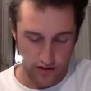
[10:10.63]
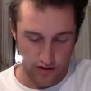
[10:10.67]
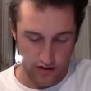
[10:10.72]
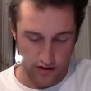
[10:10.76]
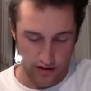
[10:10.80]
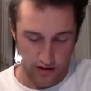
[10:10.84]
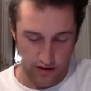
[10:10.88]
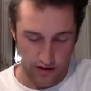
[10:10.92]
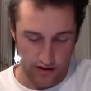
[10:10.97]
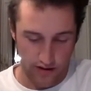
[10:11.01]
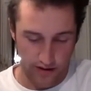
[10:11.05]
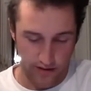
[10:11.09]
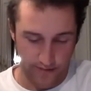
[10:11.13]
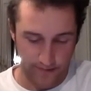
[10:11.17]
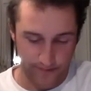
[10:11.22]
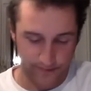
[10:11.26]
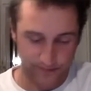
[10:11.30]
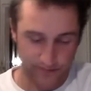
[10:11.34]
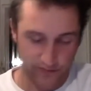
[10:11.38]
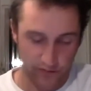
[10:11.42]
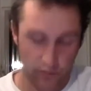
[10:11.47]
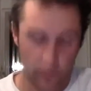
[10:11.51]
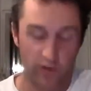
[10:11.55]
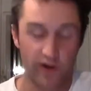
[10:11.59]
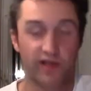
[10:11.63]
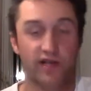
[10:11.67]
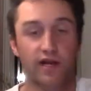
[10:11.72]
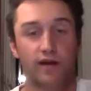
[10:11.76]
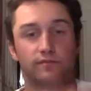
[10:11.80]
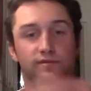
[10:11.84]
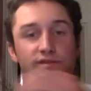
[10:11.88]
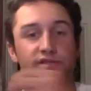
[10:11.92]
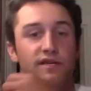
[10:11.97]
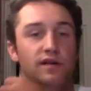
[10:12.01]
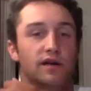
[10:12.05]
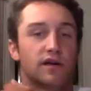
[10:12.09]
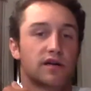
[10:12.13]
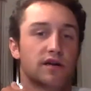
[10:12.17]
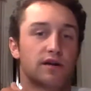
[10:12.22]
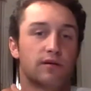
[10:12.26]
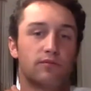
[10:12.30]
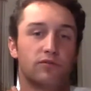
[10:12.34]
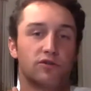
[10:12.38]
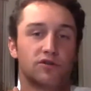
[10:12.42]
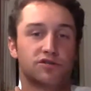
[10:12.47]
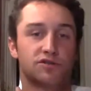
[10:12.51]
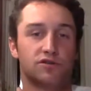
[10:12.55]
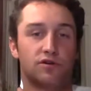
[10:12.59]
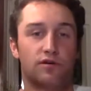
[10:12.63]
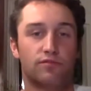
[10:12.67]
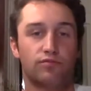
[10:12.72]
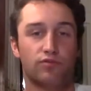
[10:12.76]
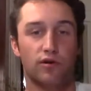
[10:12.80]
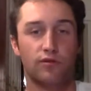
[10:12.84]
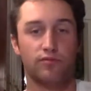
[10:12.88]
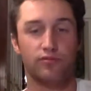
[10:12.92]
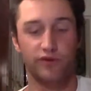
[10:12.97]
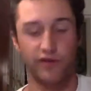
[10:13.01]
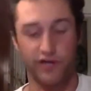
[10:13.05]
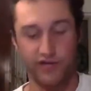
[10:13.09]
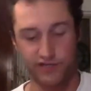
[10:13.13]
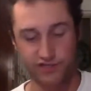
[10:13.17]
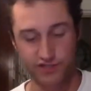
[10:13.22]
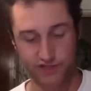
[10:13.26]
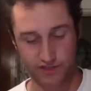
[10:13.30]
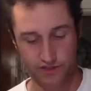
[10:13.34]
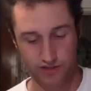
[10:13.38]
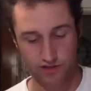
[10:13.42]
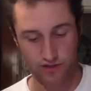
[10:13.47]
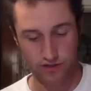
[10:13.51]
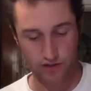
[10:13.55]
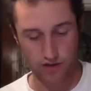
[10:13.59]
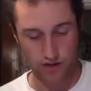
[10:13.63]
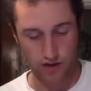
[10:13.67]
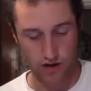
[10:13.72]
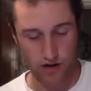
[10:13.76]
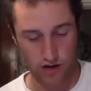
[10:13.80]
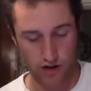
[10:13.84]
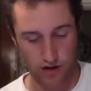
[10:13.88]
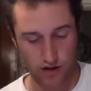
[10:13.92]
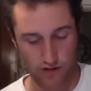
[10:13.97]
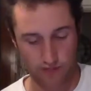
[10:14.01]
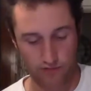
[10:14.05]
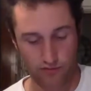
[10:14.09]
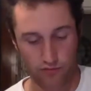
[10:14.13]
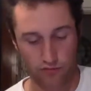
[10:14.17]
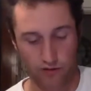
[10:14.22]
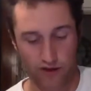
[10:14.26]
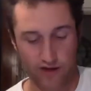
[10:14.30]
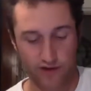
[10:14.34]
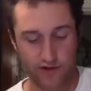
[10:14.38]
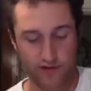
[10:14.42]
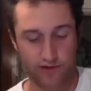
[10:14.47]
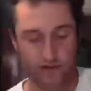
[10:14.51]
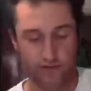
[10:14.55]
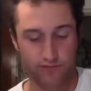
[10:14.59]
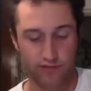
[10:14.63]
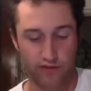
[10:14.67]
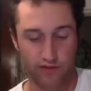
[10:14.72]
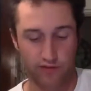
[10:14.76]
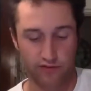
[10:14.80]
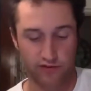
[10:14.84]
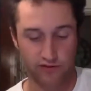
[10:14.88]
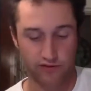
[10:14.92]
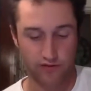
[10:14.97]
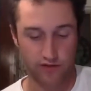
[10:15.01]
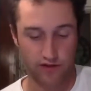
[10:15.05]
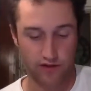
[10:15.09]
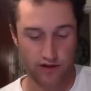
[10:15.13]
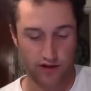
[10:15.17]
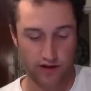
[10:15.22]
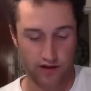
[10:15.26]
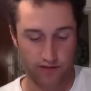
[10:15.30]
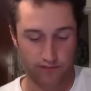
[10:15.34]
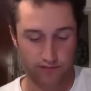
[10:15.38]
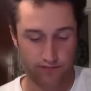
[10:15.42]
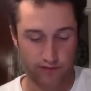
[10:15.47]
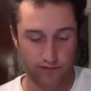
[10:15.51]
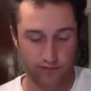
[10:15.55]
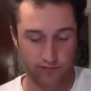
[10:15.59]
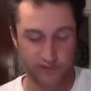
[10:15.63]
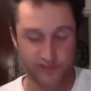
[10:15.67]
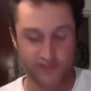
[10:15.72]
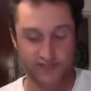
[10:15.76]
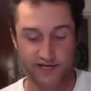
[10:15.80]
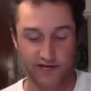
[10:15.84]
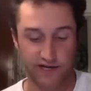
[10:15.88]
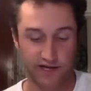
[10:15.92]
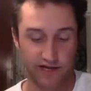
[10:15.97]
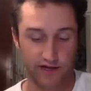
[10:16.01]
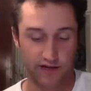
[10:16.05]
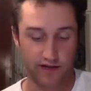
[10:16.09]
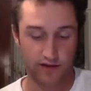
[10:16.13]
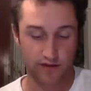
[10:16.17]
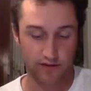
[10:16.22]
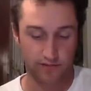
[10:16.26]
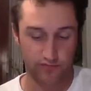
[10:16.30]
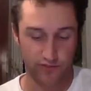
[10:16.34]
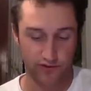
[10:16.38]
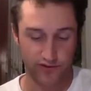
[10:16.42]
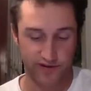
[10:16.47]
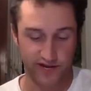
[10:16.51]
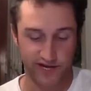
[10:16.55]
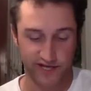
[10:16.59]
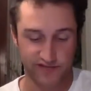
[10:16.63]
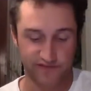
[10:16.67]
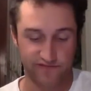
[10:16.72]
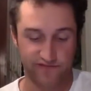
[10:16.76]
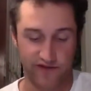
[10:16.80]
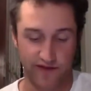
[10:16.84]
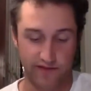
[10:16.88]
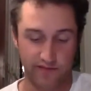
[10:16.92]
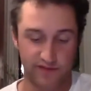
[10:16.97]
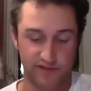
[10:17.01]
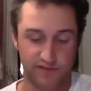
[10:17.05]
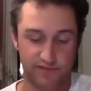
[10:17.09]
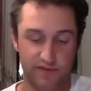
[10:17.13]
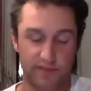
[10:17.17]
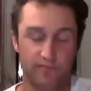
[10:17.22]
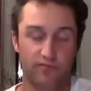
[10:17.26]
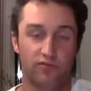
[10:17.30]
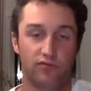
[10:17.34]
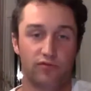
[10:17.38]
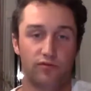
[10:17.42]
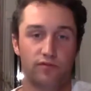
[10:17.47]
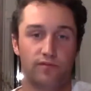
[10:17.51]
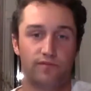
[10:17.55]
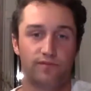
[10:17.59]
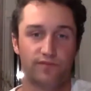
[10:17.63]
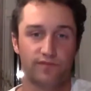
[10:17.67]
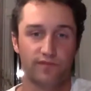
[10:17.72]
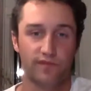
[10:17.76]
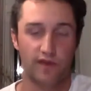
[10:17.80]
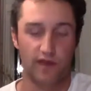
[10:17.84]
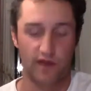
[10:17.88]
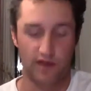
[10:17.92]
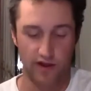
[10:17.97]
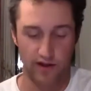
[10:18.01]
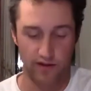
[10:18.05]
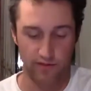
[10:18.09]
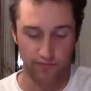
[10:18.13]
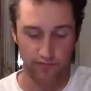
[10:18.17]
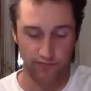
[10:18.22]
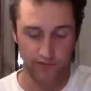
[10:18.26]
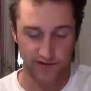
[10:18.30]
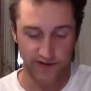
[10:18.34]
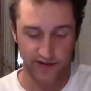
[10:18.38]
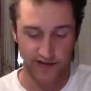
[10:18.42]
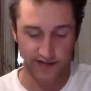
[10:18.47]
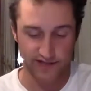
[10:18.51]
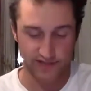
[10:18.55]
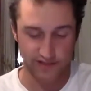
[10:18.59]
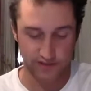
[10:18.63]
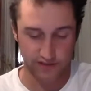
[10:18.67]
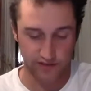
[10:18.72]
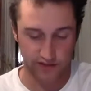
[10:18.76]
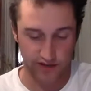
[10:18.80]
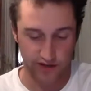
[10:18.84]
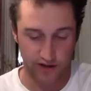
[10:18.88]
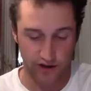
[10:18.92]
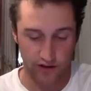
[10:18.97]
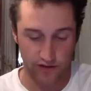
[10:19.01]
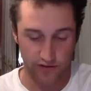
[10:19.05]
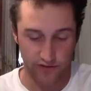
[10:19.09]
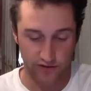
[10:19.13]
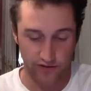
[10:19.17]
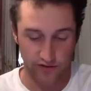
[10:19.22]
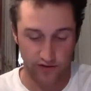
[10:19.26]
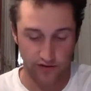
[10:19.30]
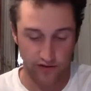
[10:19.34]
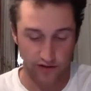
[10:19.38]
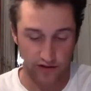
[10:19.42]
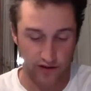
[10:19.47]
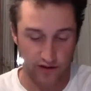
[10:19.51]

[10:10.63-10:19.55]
When it comes to commercial appropriation, the right to public publicity protects famous people, and it protects their